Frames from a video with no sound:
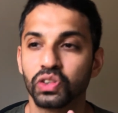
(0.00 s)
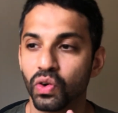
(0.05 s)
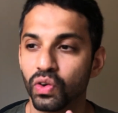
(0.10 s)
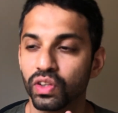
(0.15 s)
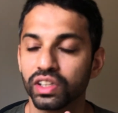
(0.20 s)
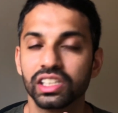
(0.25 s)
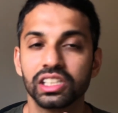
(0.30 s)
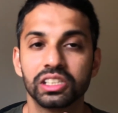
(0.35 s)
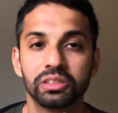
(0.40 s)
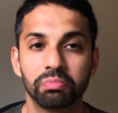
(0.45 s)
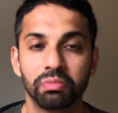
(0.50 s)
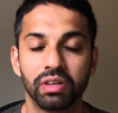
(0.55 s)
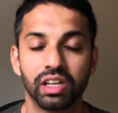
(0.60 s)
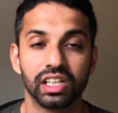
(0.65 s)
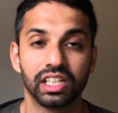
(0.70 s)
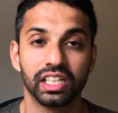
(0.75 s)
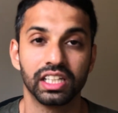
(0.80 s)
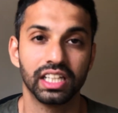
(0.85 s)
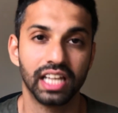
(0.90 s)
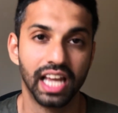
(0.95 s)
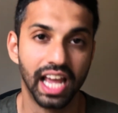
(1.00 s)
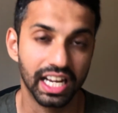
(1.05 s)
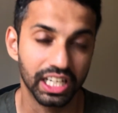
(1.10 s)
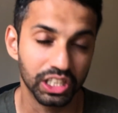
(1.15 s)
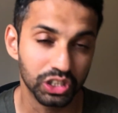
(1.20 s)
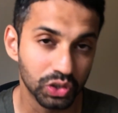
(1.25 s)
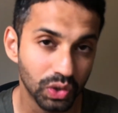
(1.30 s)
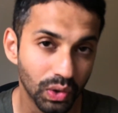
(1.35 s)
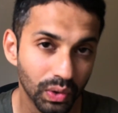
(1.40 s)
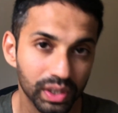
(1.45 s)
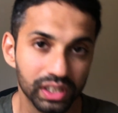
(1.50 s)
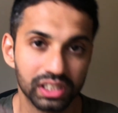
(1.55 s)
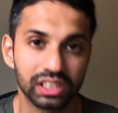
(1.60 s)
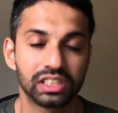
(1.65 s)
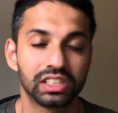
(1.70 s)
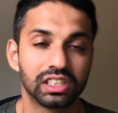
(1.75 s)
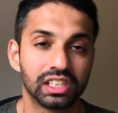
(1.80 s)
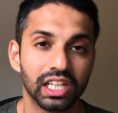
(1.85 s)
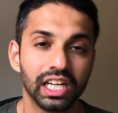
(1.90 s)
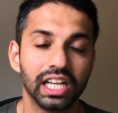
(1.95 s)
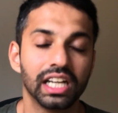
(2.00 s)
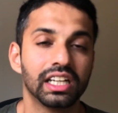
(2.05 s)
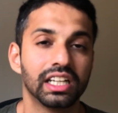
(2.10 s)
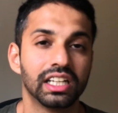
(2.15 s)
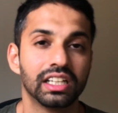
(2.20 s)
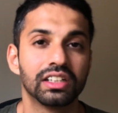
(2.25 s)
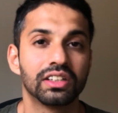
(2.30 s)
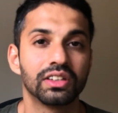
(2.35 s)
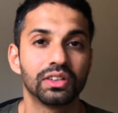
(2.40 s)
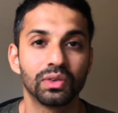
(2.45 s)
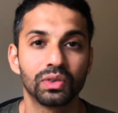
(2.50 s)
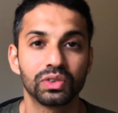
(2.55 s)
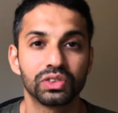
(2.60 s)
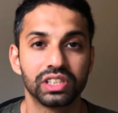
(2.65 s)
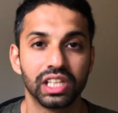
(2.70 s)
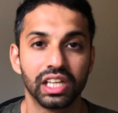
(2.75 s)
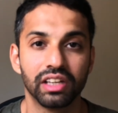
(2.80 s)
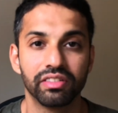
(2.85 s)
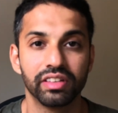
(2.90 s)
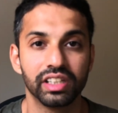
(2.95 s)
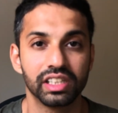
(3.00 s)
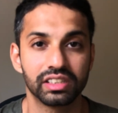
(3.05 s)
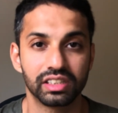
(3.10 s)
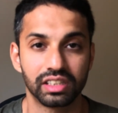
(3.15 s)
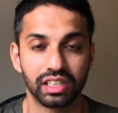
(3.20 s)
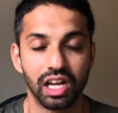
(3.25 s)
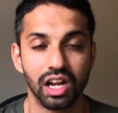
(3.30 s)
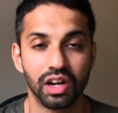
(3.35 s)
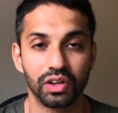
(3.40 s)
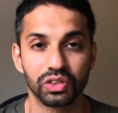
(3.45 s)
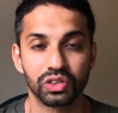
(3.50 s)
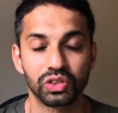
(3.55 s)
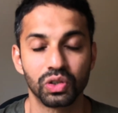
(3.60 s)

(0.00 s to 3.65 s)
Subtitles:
on this money and it's going straight into your savings account.